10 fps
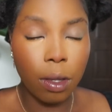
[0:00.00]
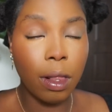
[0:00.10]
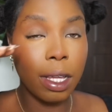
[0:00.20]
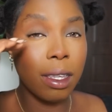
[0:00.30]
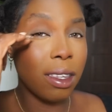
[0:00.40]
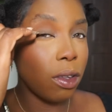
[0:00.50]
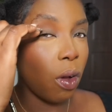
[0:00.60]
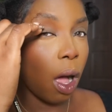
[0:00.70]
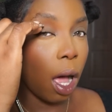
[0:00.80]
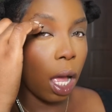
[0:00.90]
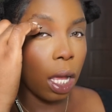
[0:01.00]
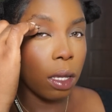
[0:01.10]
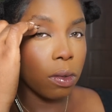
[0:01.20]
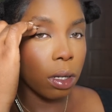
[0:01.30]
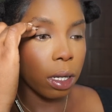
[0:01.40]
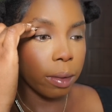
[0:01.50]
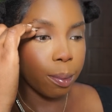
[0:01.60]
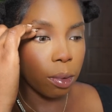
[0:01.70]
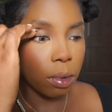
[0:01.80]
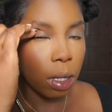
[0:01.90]
like your eye socket
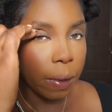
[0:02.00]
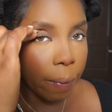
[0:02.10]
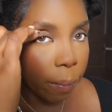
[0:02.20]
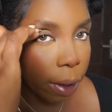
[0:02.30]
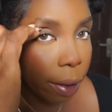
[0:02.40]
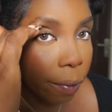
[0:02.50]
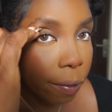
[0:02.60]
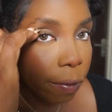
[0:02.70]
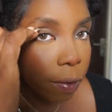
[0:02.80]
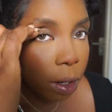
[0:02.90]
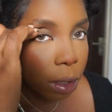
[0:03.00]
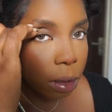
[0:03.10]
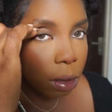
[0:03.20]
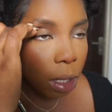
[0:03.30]
bone, anywhere you feel it,